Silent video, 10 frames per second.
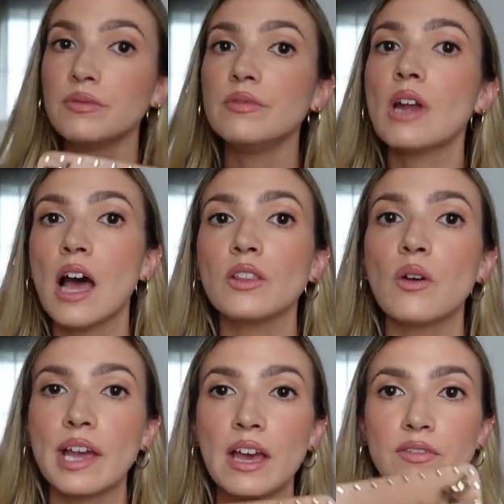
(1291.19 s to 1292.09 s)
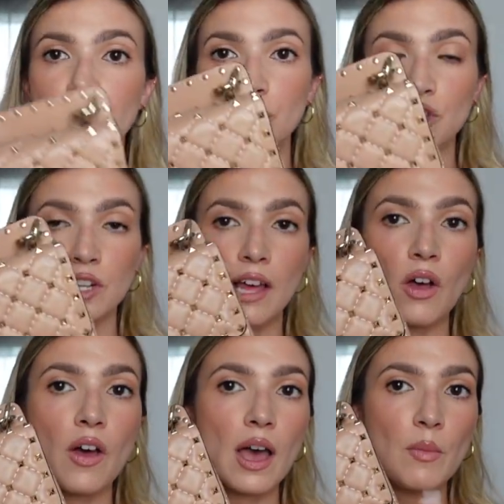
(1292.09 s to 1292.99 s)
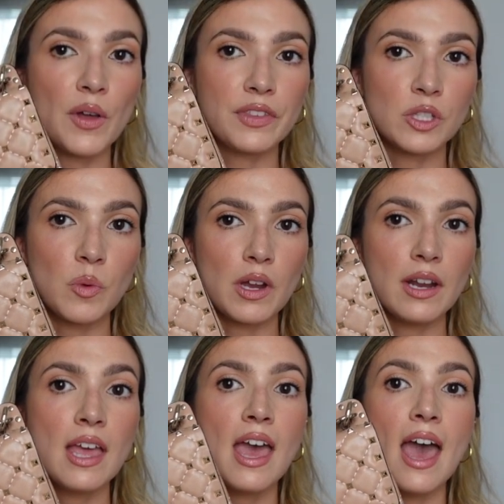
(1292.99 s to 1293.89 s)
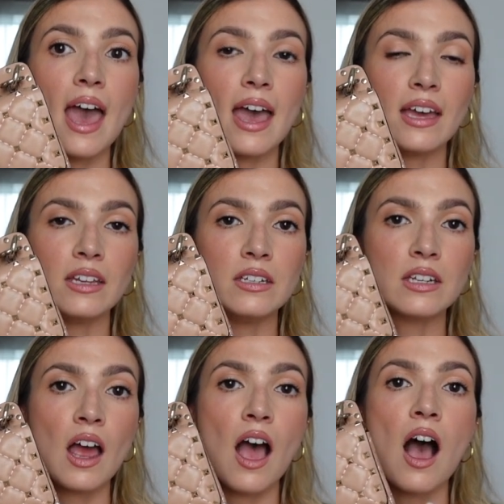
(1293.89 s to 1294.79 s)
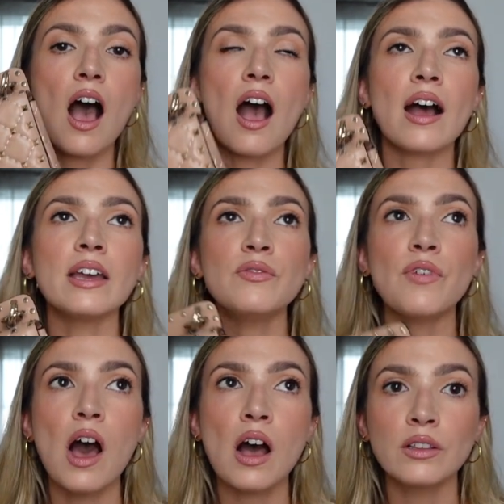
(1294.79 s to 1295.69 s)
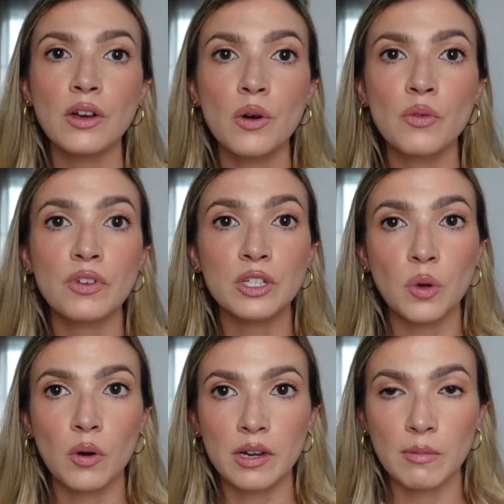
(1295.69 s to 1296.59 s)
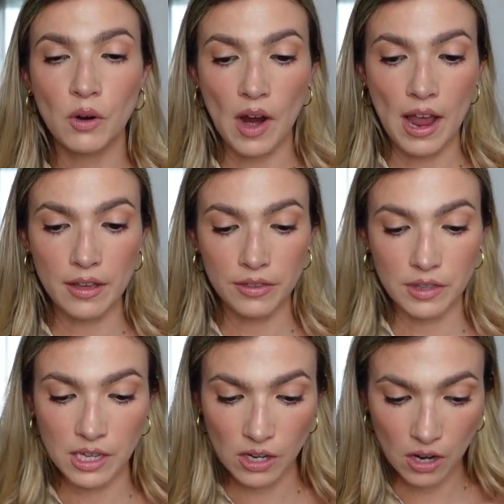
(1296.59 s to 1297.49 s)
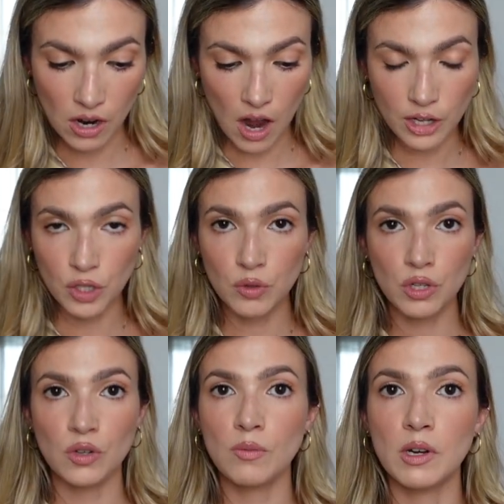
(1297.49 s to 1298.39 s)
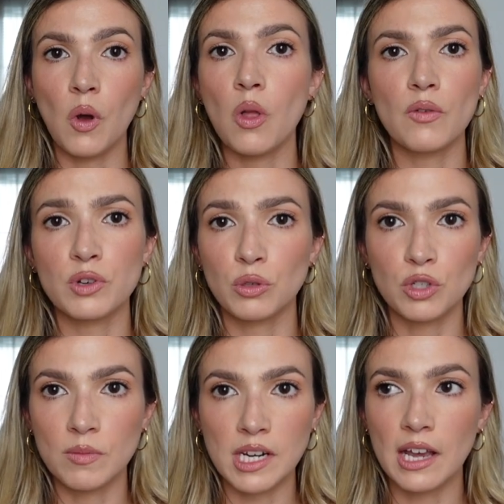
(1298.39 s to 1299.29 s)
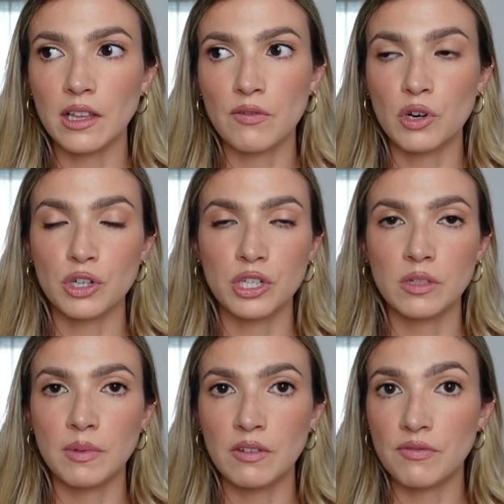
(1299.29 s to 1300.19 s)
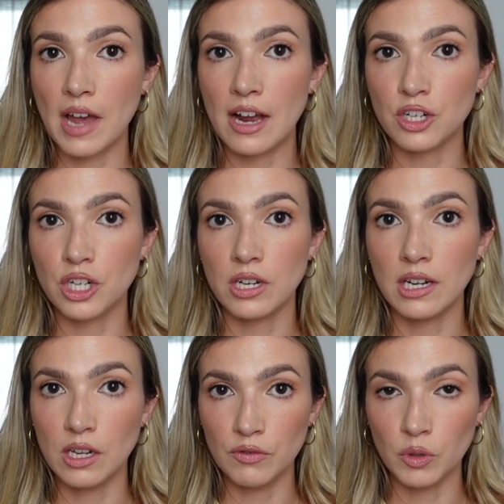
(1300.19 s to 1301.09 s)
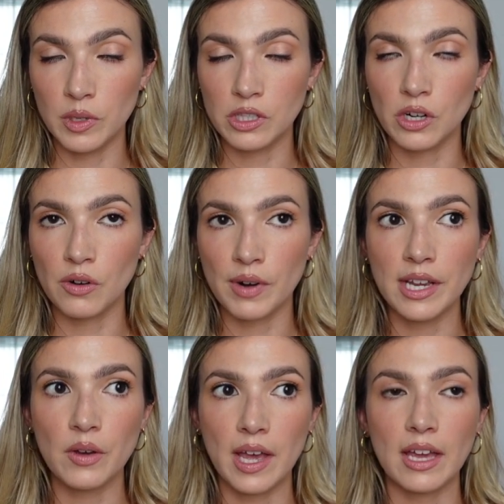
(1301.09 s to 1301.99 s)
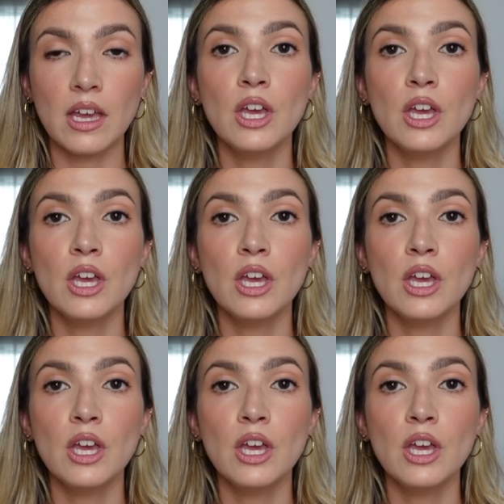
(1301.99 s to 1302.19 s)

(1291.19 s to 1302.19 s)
not long after the chanel i bought this one and I follow Victoria McGrath here on YouTube and all over social media. I love her. She's a big fashion influencer, right? Okay.